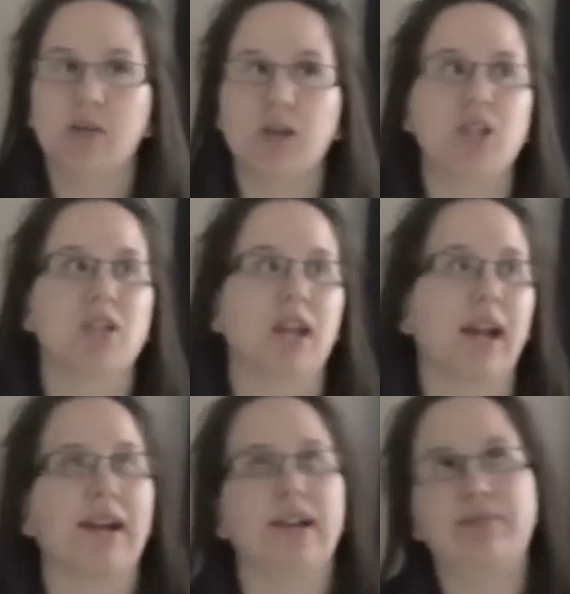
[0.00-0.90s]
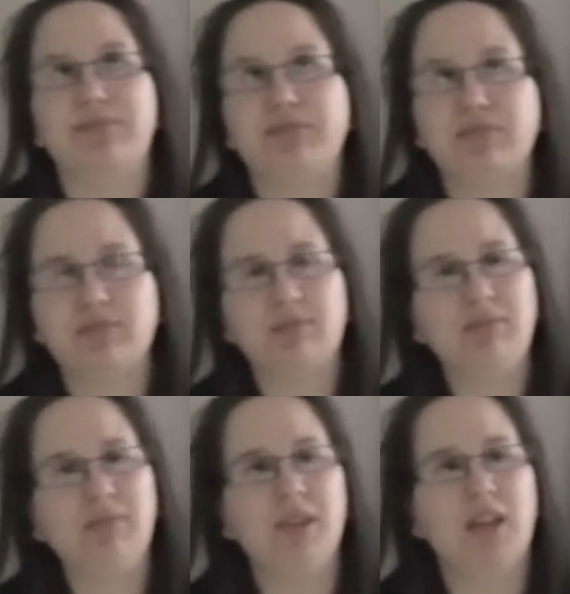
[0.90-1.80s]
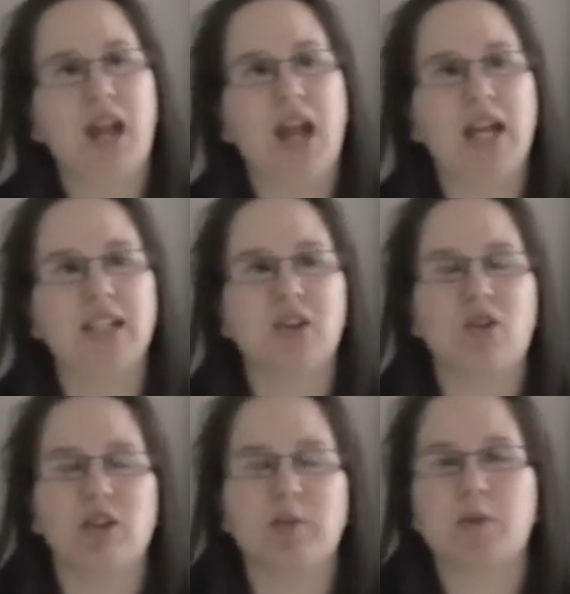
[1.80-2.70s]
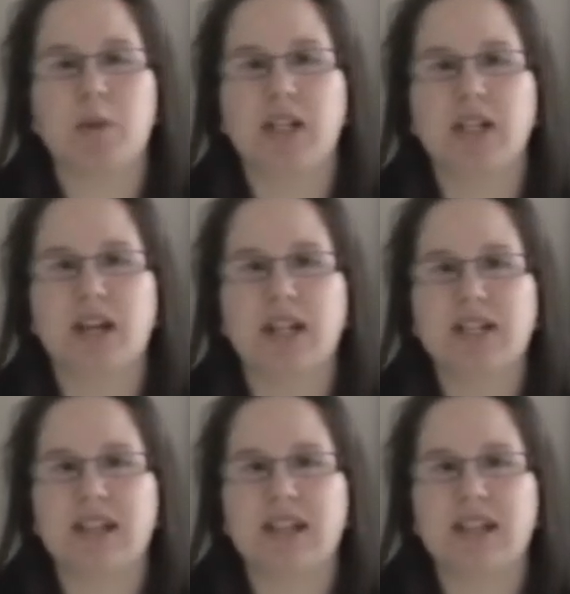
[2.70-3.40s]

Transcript: which is like it's the cross between a